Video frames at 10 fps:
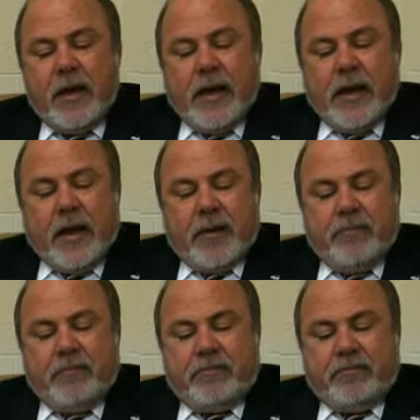
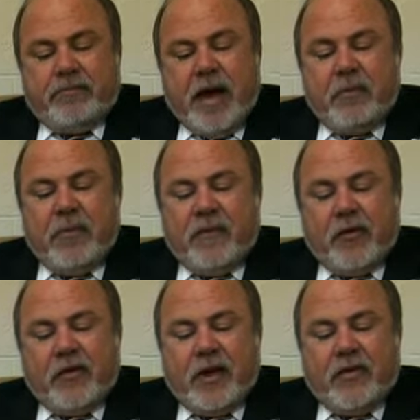Bob, the
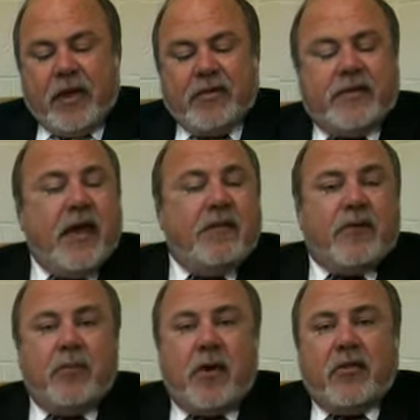first thing I'll say is, yeah,
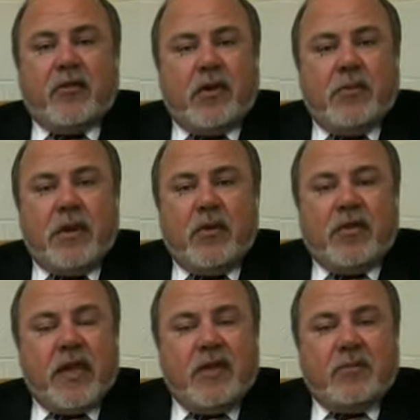football is going to be
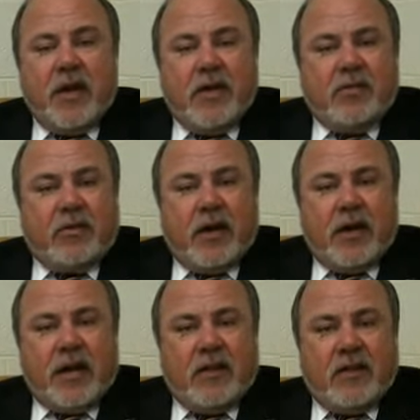with
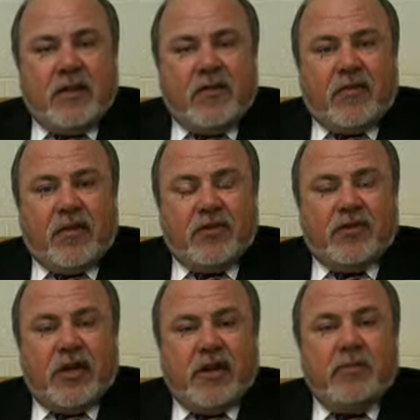ESPN3 again
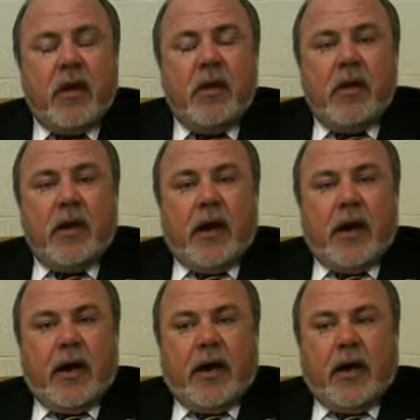this year.
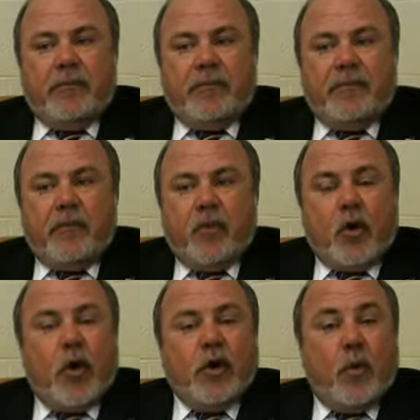We're
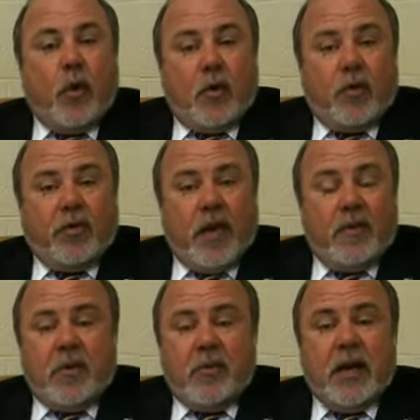going to work with
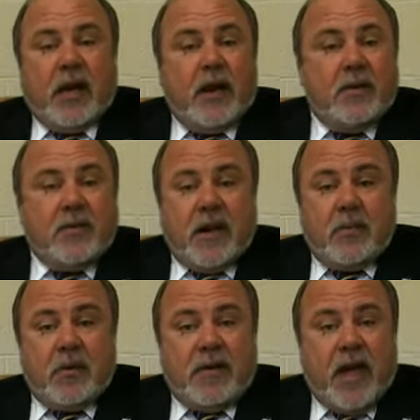them. There'll be a limited
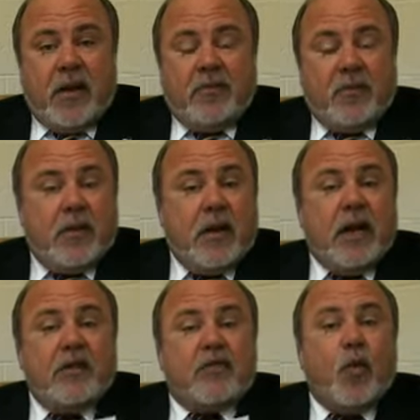number of games. There'll be at
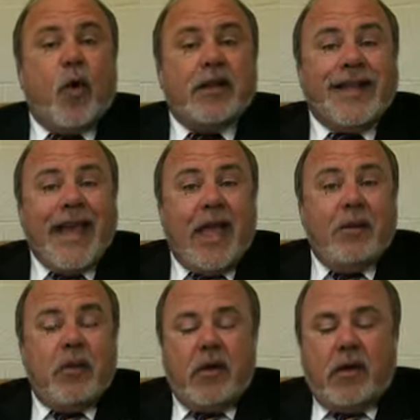least 1
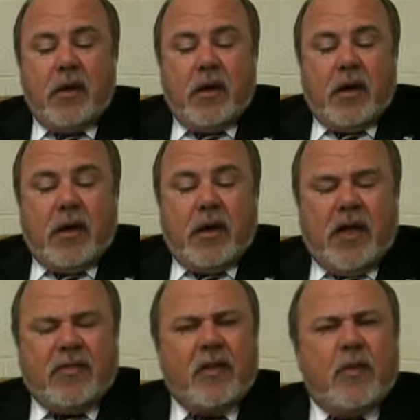game.
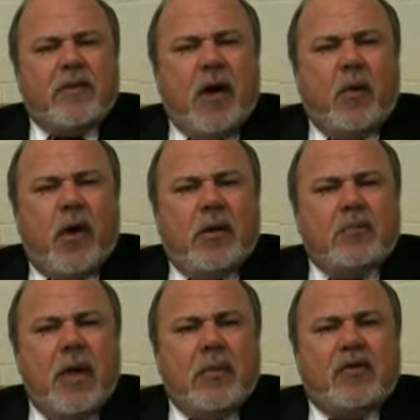I think we've got
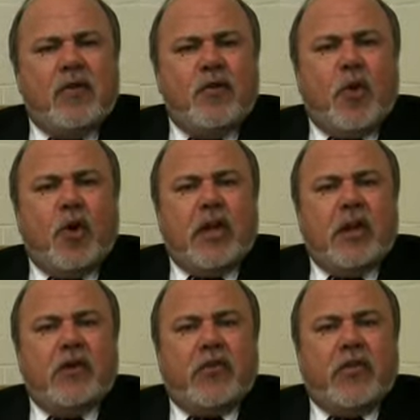1, maybe 2 more
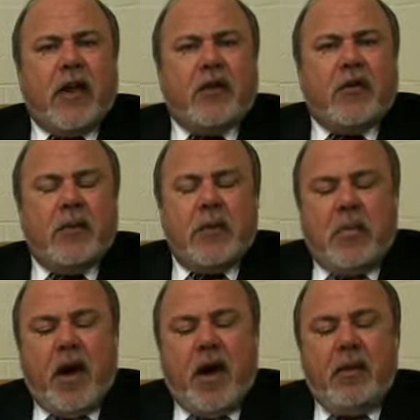years in that agreement,
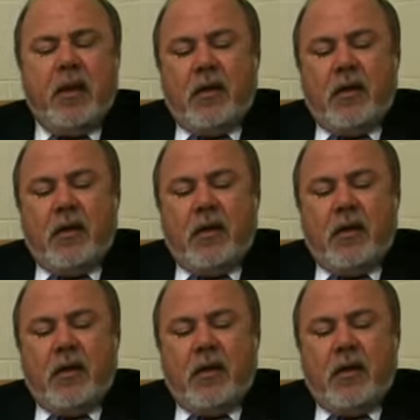Bob.